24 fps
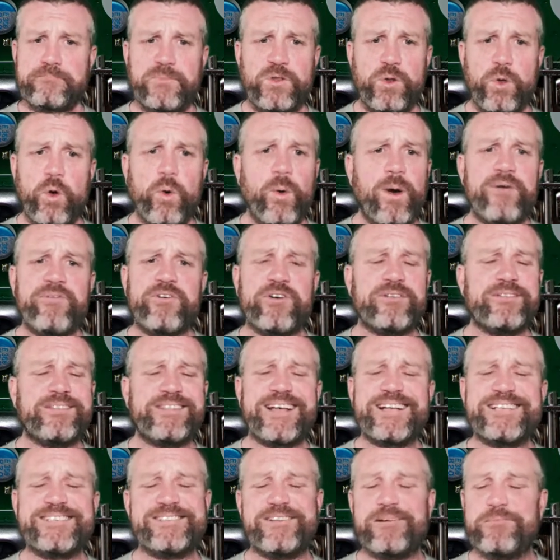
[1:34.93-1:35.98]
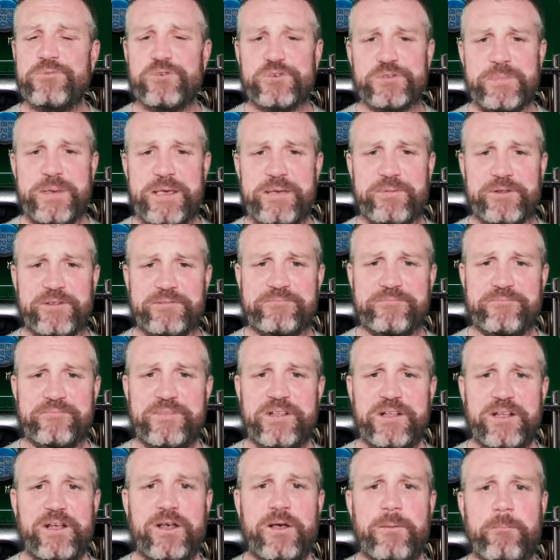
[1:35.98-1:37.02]
However, that's not most people.
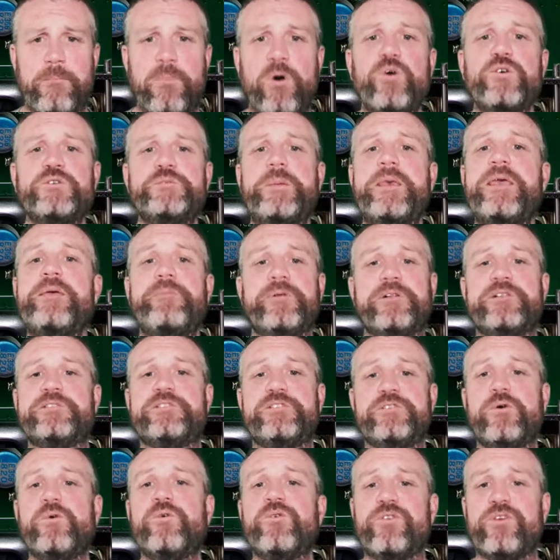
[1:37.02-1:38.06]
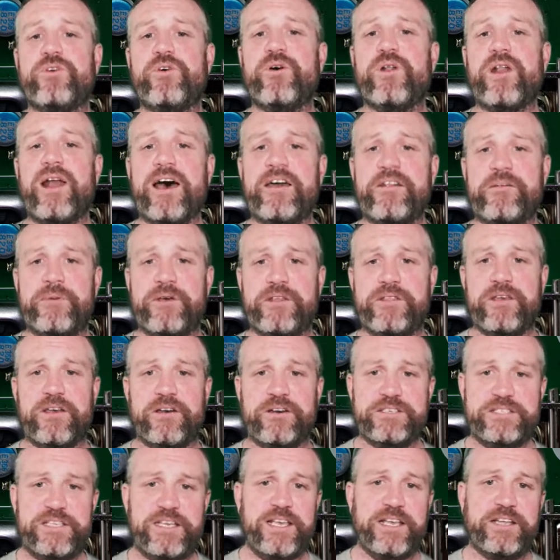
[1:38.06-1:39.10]
Most people don't know a lot about the
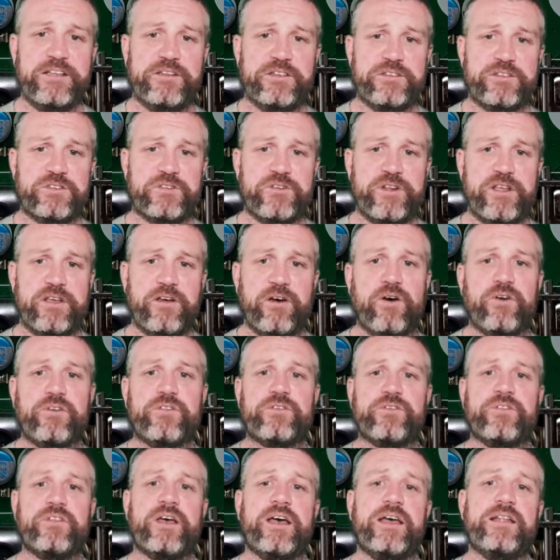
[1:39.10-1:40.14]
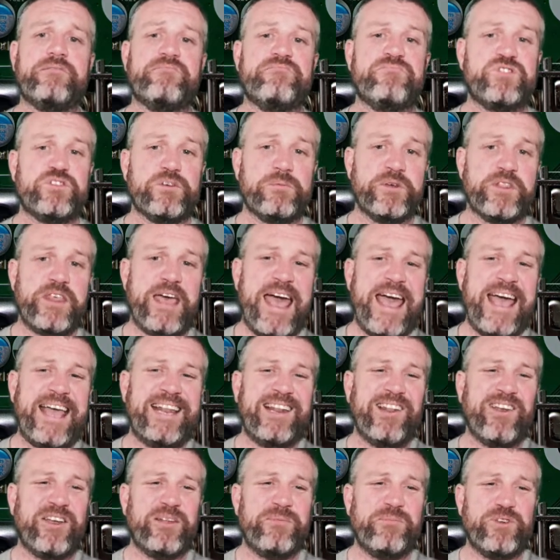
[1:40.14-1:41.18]
IT industry other than some of the
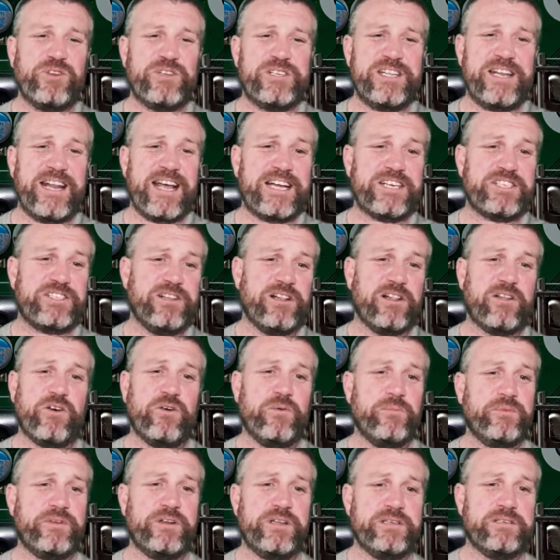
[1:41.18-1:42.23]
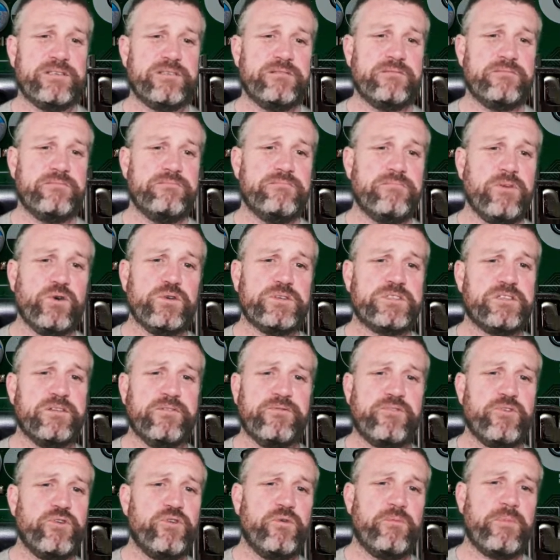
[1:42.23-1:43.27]
headline multinational companies, most of
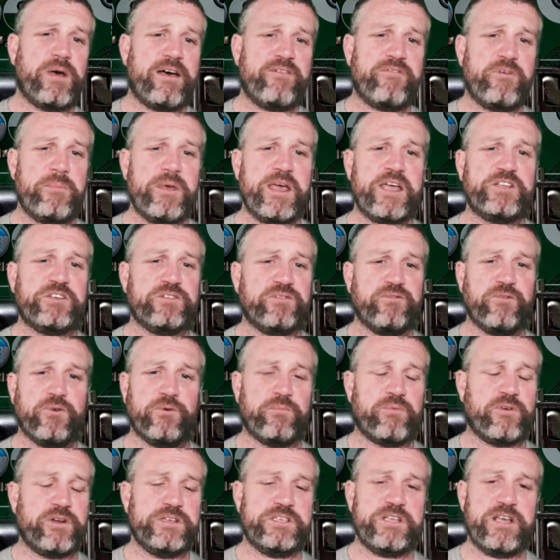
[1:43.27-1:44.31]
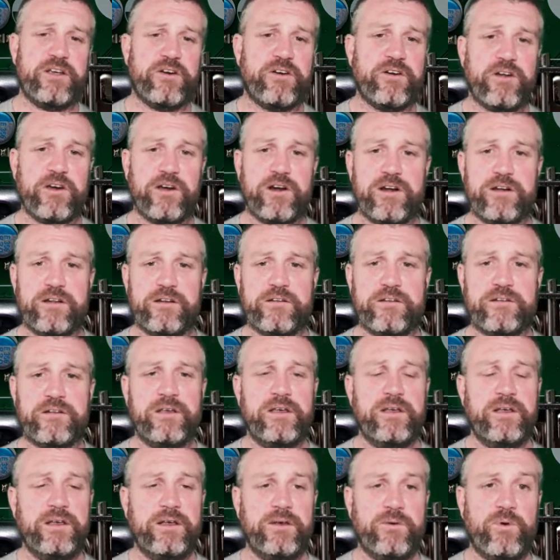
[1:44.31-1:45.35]
whom have a major footprint here in Ireland,
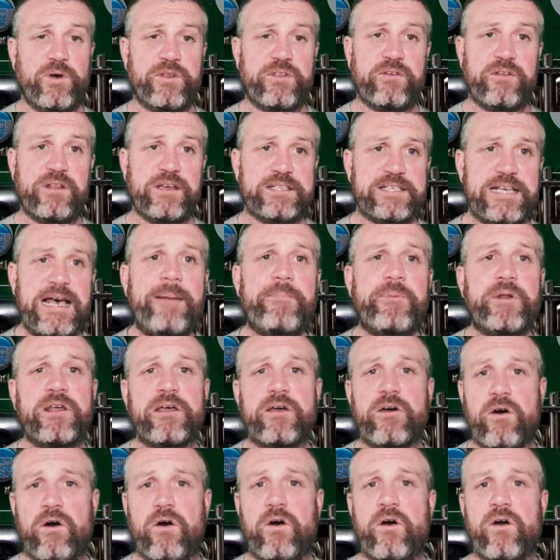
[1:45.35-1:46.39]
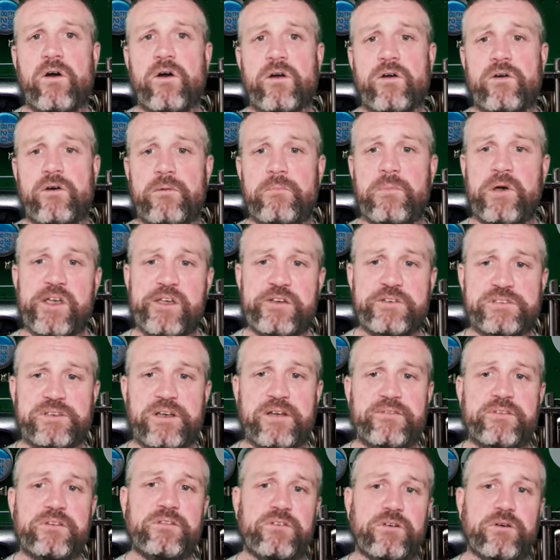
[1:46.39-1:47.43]
whether that's Apple in Cork or
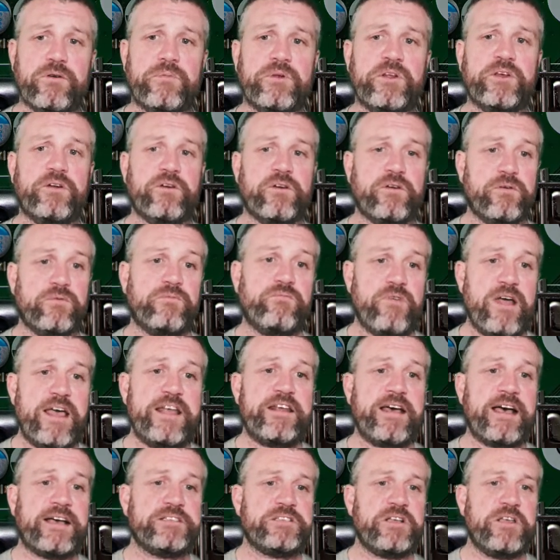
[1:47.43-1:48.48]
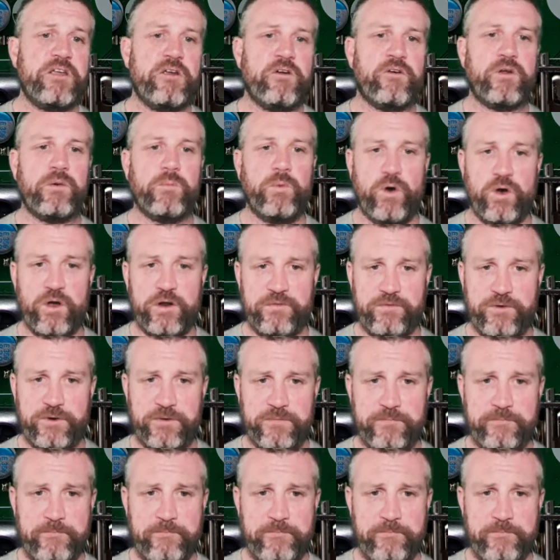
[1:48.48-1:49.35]
Microsoft in Dublin or Red Hat here in Waterford.